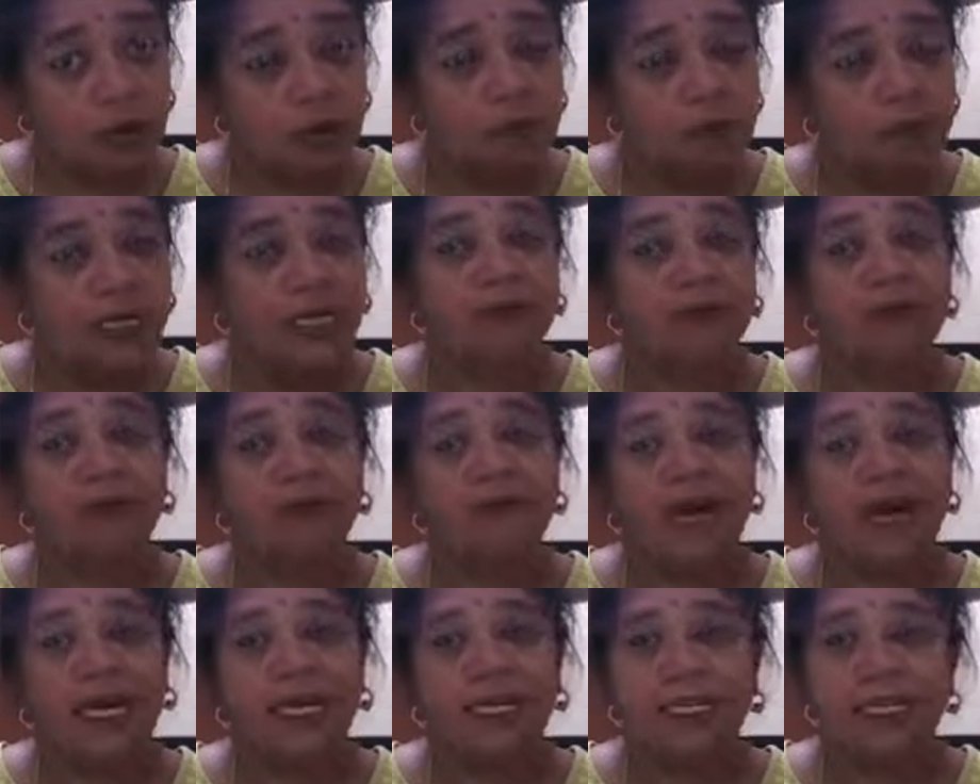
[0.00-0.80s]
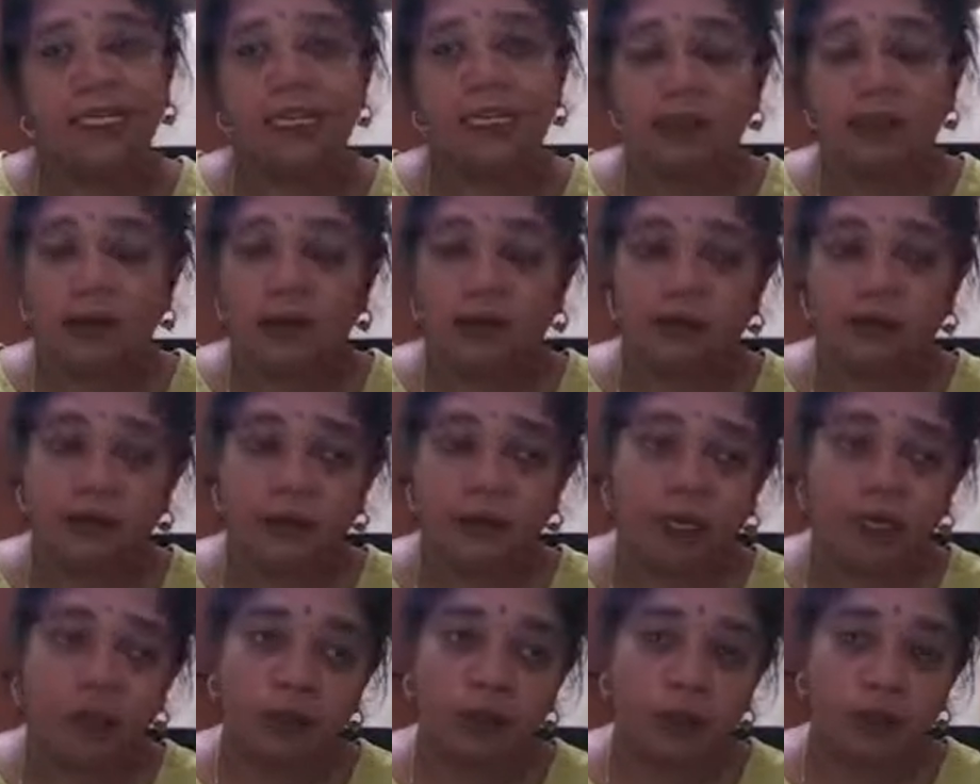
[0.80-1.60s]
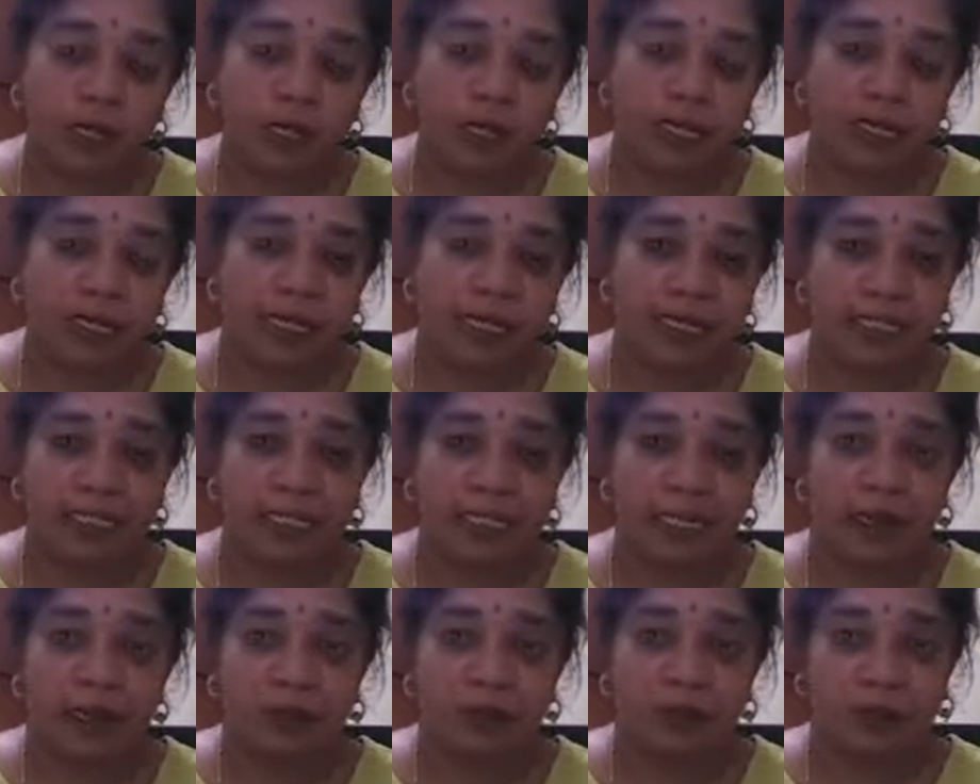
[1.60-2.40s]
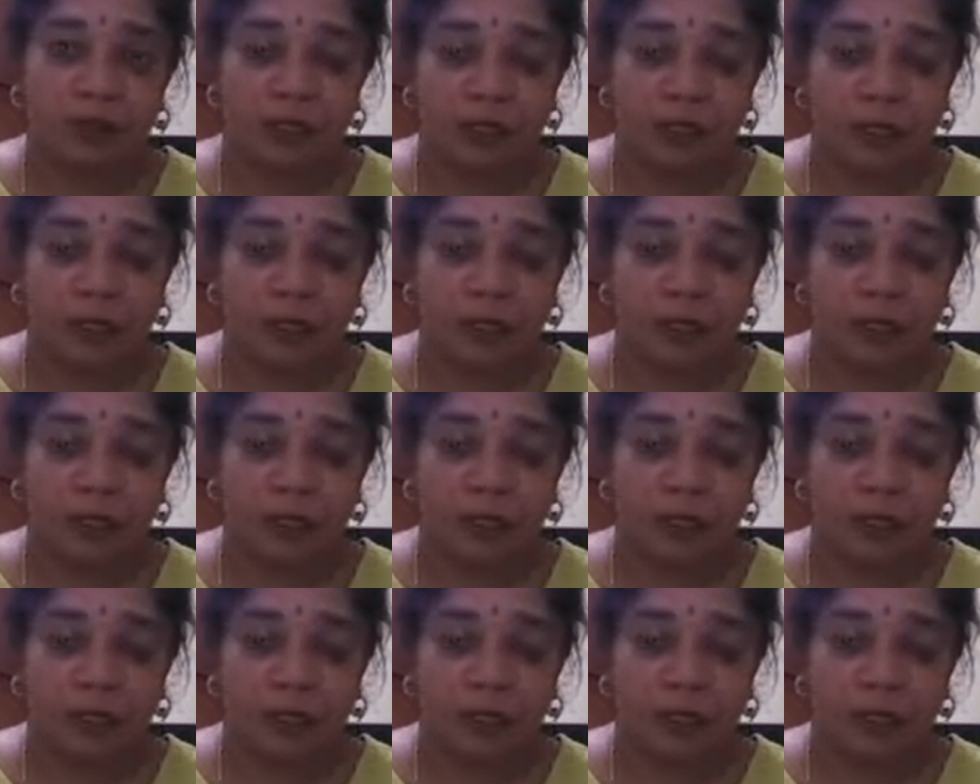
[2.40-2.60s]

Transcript: brave the warriors of uh, Gupta dynasty are,